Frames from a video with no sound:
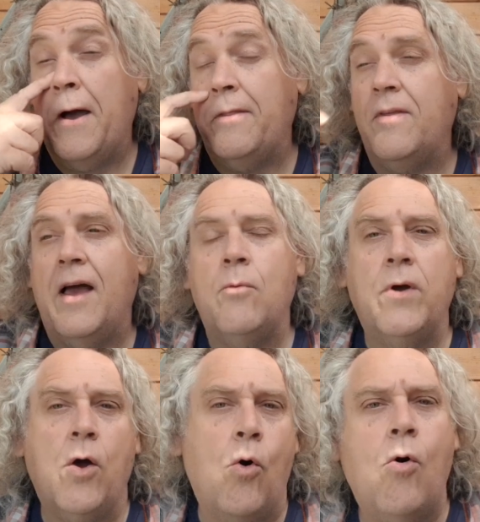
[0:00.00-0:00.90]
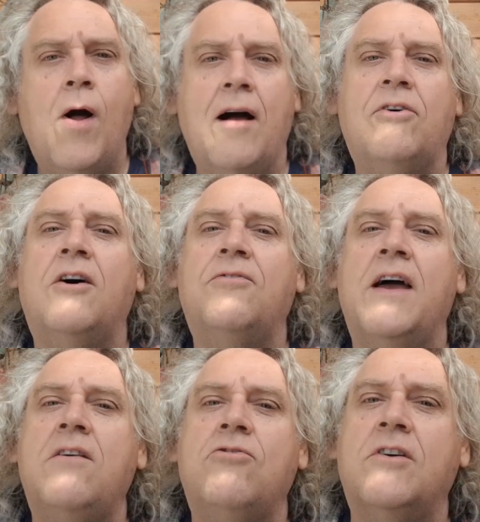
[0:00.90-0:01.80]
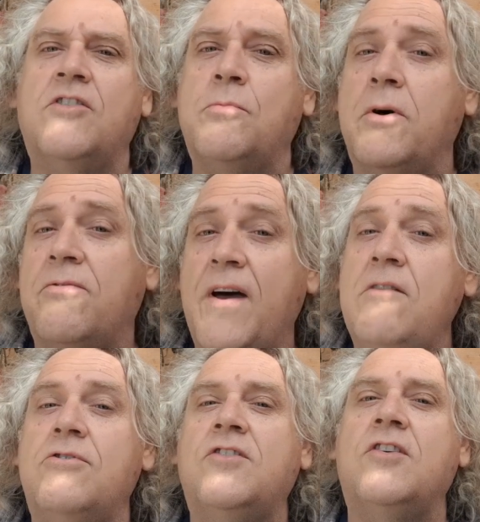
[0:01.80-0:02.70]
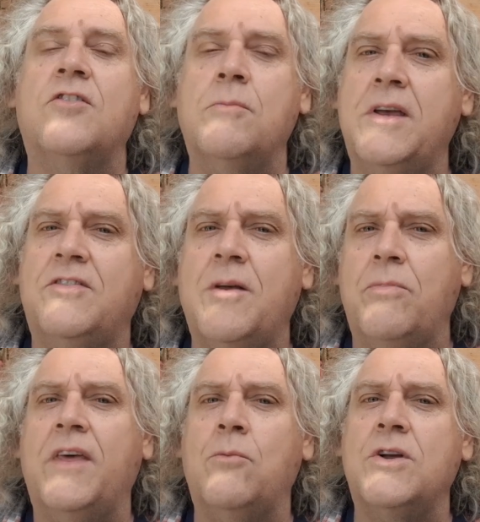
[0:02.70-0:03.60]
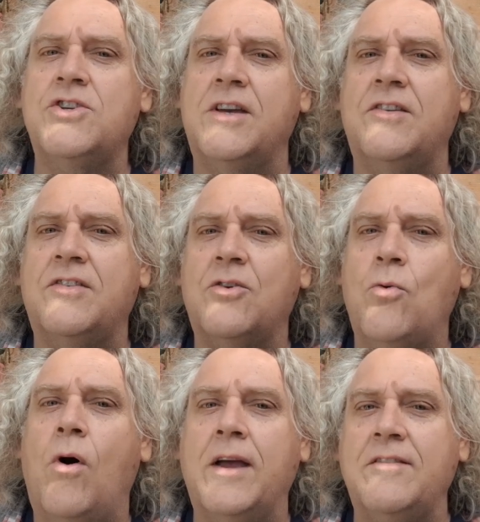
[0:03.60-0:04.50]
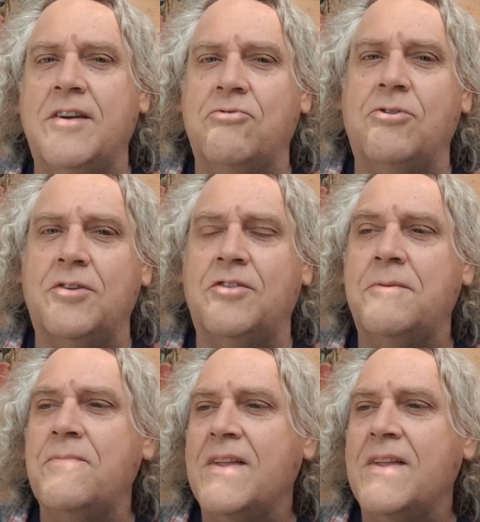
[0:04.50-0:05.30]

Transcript: I we all have our favourites, but favouritism is something which is quite different.